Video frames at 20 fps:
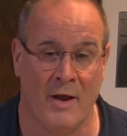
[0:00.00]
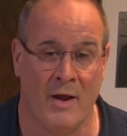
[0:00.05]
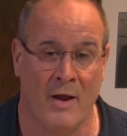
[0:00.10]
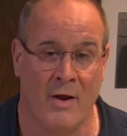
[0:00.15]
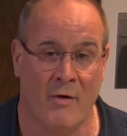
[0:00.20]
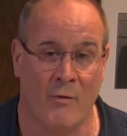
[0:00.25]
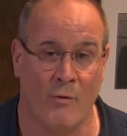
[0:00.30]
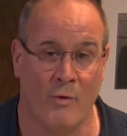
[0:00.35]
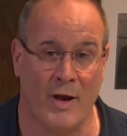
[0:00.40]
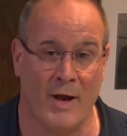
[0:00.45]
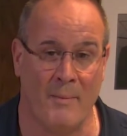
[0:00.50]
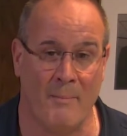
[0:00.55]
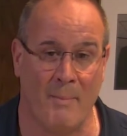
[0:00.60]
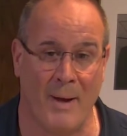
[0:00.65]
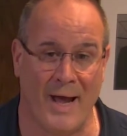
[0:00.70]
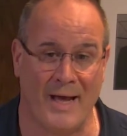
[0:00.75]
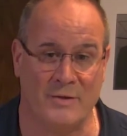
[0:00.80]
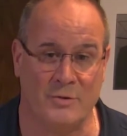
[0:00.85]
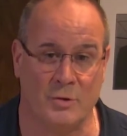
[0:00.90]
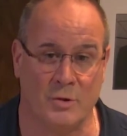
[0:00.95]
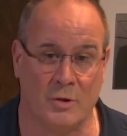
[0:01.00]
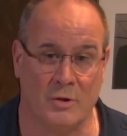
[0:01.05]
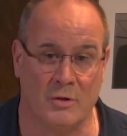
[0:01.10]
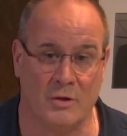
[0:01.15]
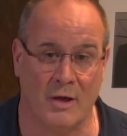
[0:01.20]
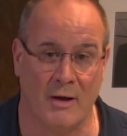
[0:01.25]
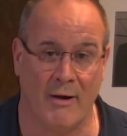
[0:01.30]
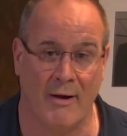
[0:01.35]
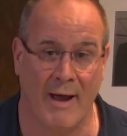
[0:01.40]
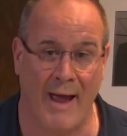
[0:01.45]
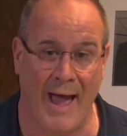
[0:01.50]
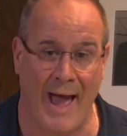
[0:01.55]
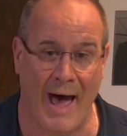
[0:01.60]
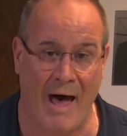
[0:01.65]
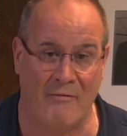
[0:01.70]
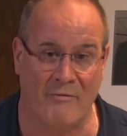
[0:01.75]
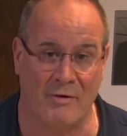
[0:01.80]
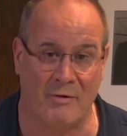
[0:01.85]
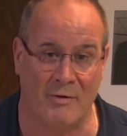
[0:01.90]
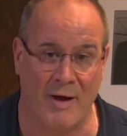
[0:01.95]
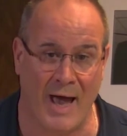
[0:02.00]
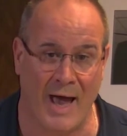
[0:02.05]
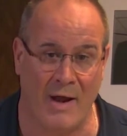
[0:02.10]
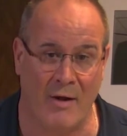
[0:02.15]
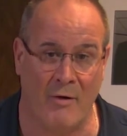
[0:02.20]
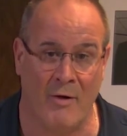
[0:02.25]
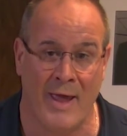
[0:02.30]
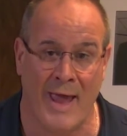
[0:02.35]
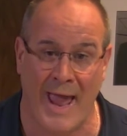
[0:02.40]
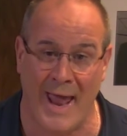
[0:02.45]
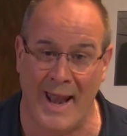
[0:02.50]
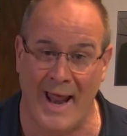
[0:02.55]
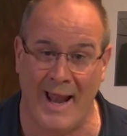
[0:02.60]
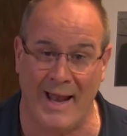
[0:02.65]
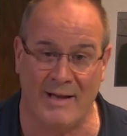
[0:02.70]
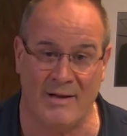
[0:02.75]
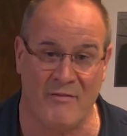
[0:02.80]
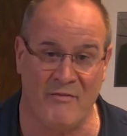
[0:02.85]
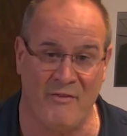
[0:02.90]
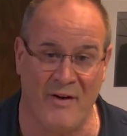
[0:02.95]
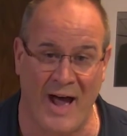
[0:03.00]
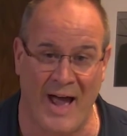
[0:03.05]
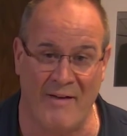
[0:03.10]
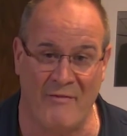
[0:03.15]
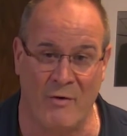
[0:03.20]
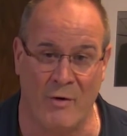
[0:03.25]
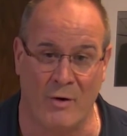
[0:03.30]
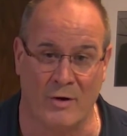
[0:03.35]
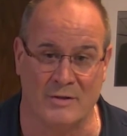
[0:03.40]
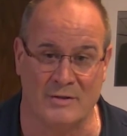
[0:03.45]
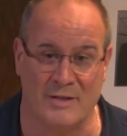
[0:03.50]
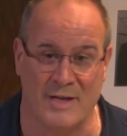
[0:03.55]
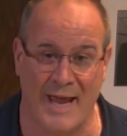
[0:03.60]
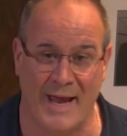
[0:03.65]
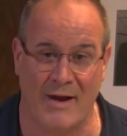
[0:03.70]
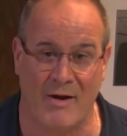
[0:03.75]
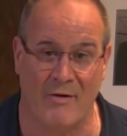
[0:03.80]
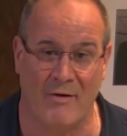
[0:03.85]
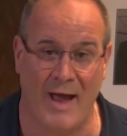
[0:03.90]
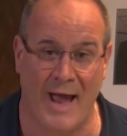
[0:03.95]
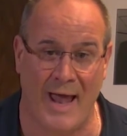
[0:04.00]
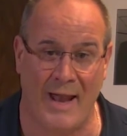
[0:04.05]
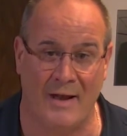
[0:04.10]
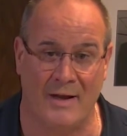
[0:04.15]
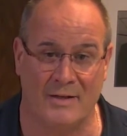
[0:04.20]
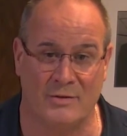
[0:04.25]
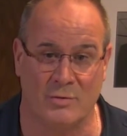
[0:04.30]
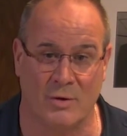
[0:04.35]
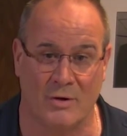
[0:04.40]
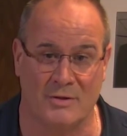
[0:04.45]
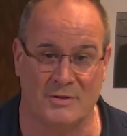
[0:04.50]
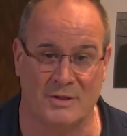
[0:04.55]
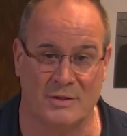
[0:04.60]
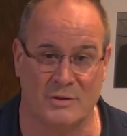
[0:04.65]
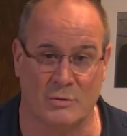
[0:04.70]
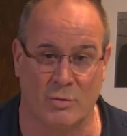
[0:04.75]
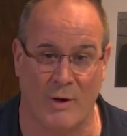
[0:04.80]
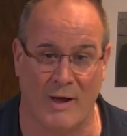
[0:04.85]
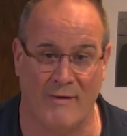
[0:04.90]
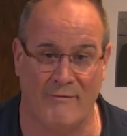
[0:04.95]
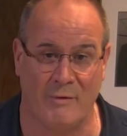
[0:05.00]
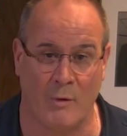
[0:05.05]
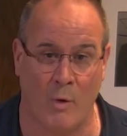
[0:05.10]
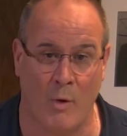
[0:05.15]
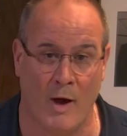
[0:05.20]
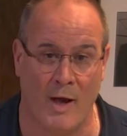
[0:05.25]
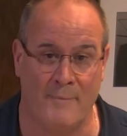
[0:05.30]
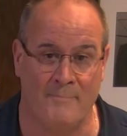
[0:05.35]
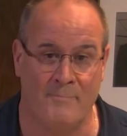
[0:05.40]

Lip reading: Ridden by Junior Alvarado. And I like the 5-horse, Necker Island. This horse is 12-1.